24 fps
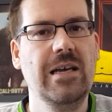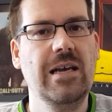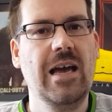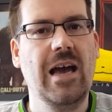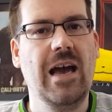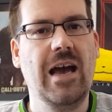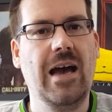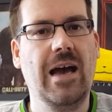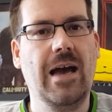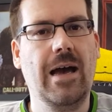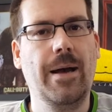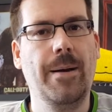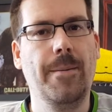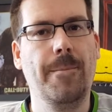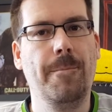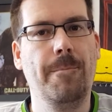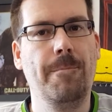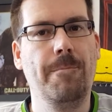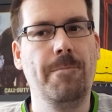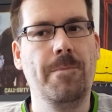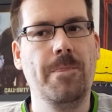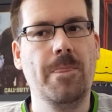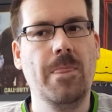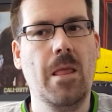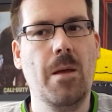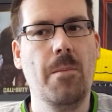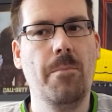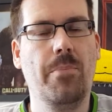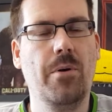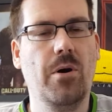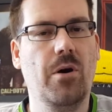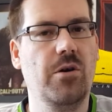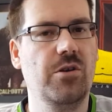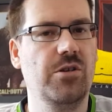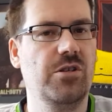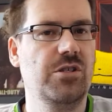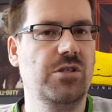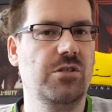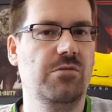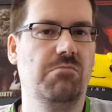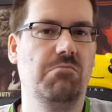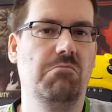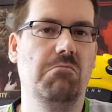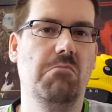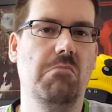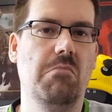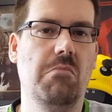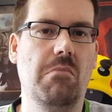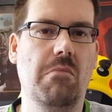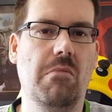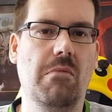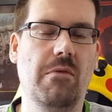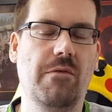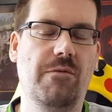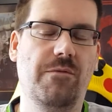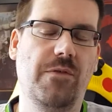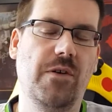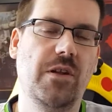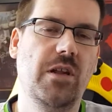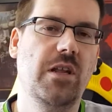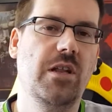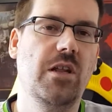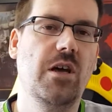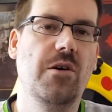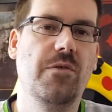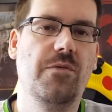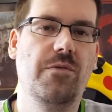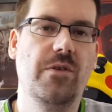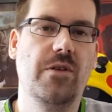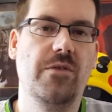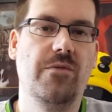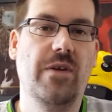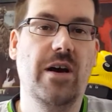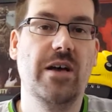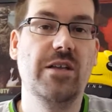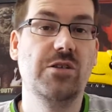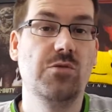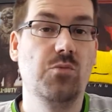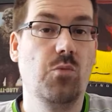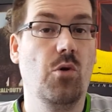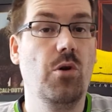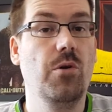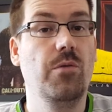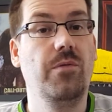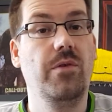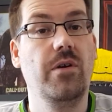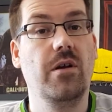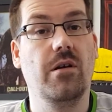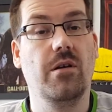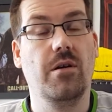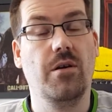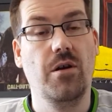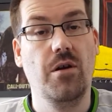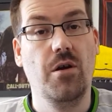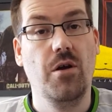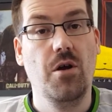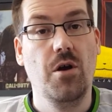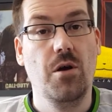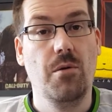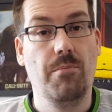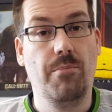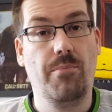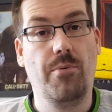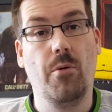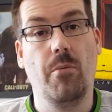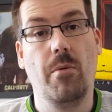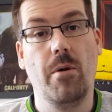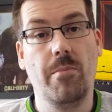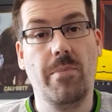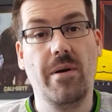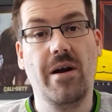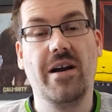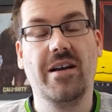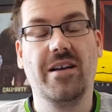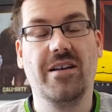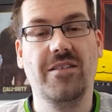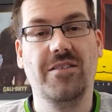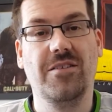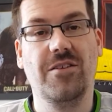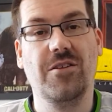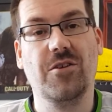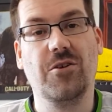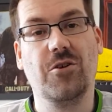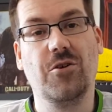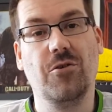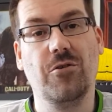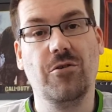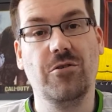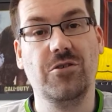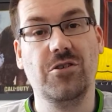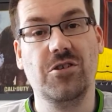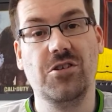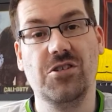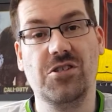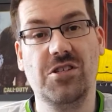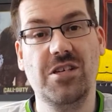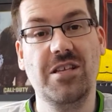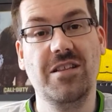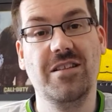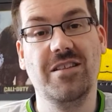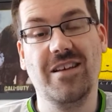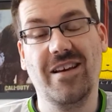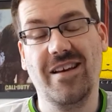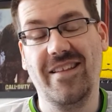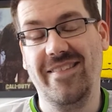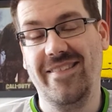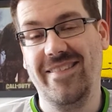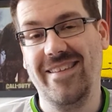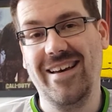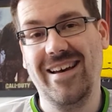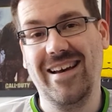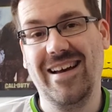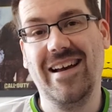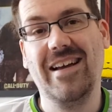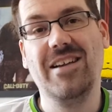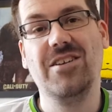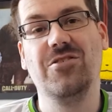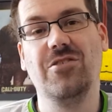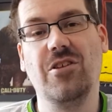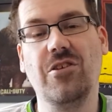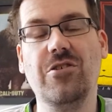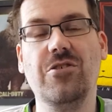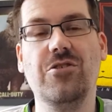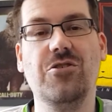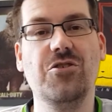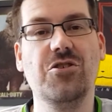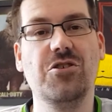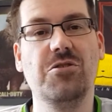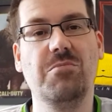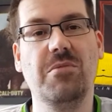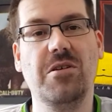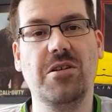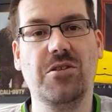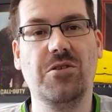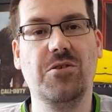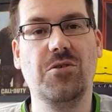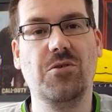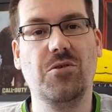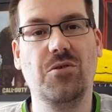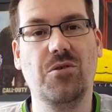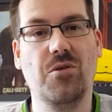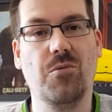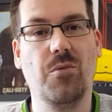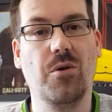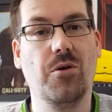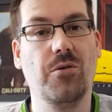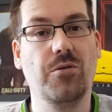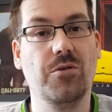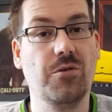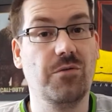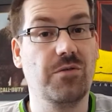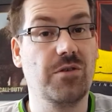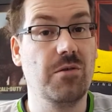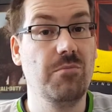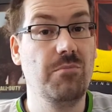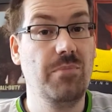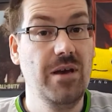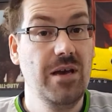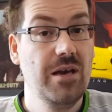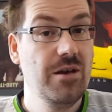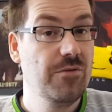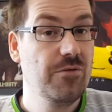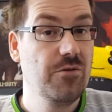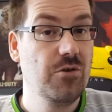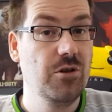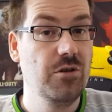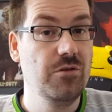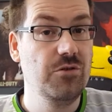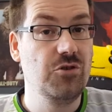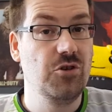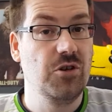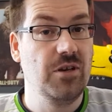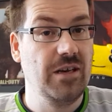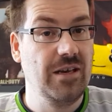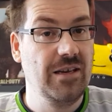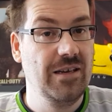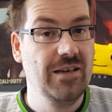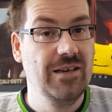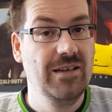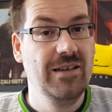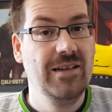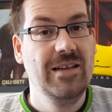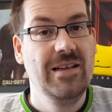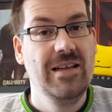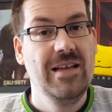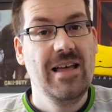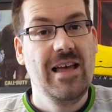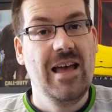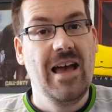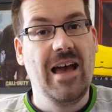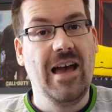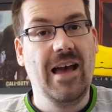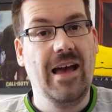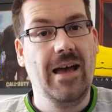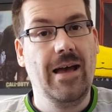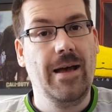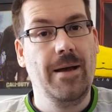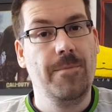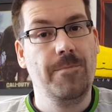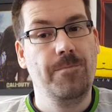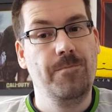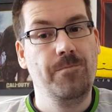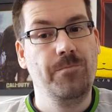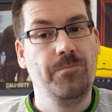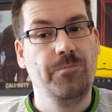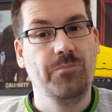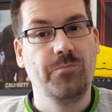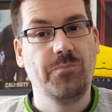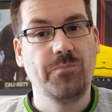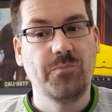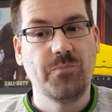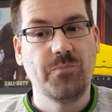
But fun enough, Advanced Warfare brought me back into the Call of Duty scene, and that actually introduced me to the world of competitive Call of Duty. And